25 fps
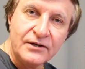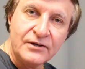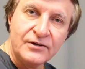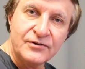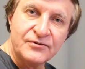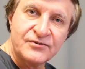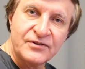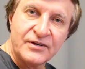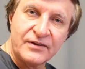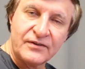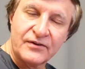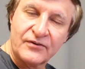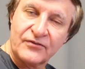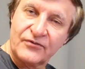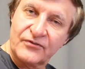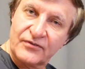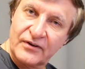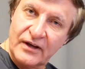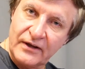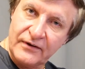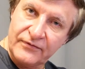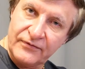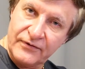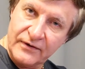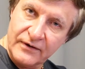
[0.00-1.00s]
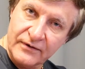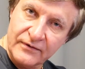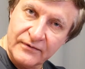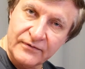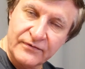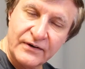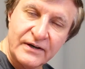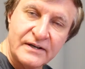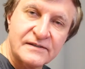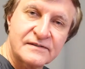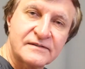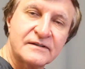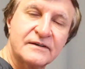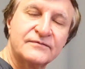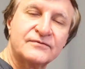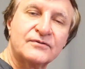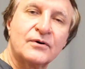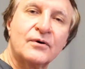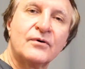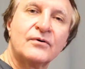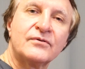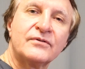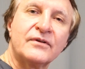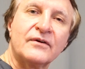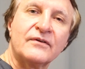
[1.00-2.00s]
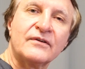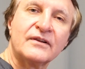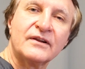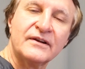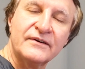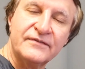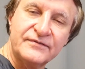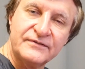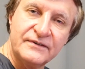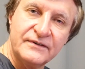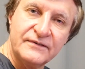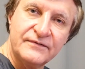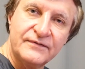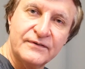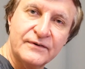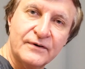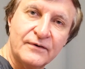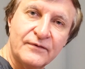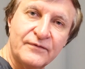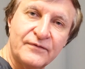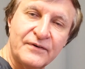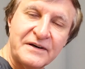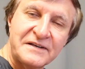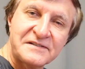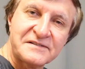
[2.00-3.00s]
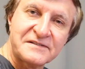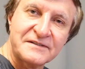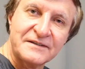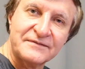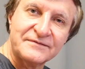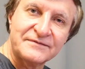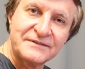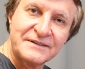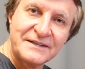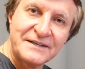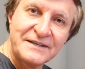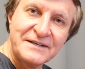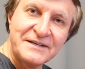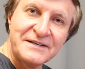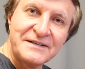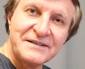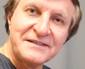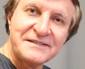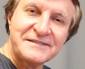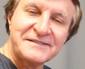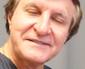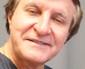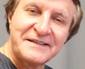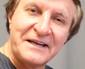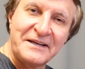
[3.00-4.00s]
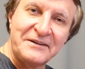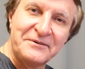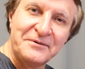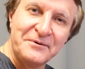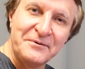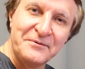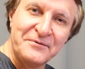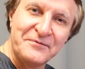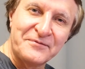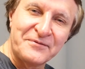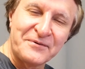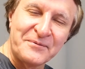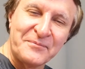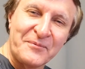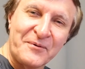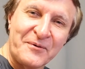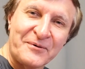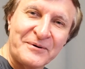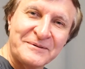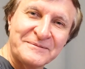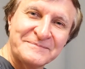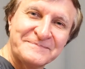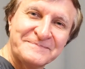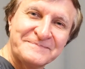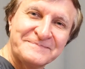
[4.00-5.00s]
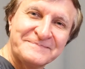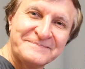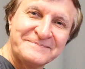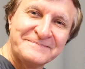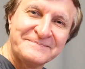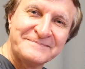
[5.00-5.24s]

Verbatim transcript: using the safe facelift or the lift and fill facelift. Stay tuned for more.